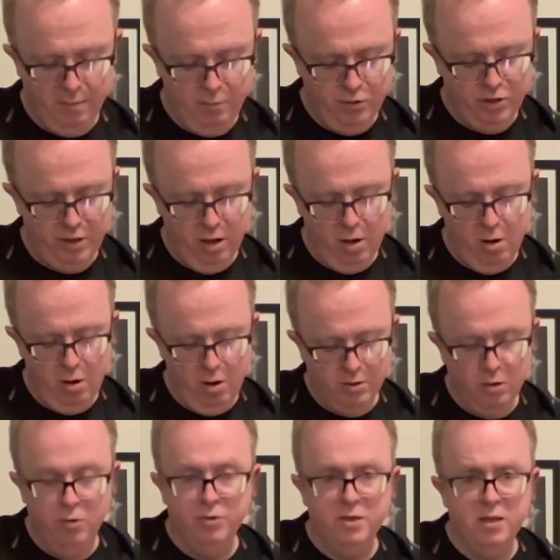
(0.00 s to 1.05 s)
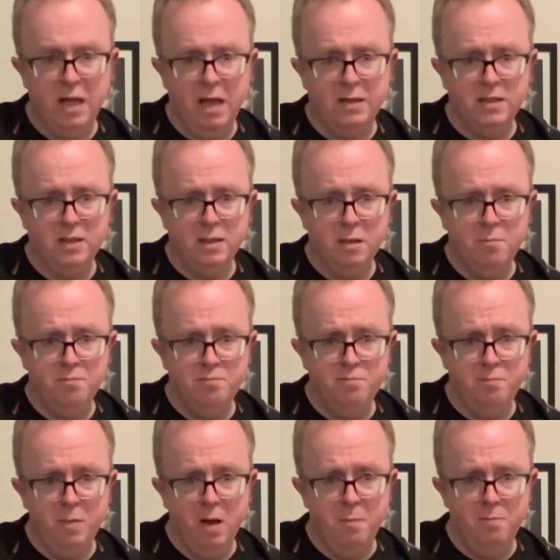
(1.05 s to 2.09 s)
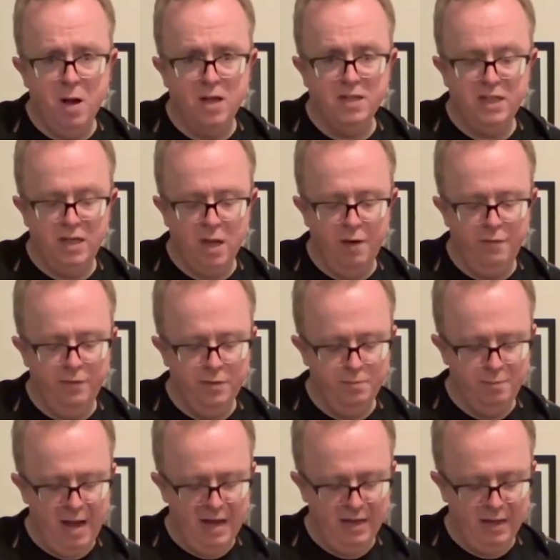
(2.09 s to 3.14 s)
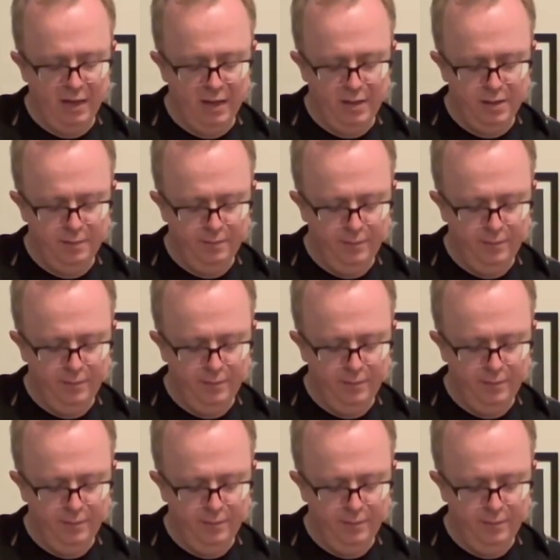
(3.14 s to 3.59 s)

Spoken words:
pushing hard onto that putty-covered magnet.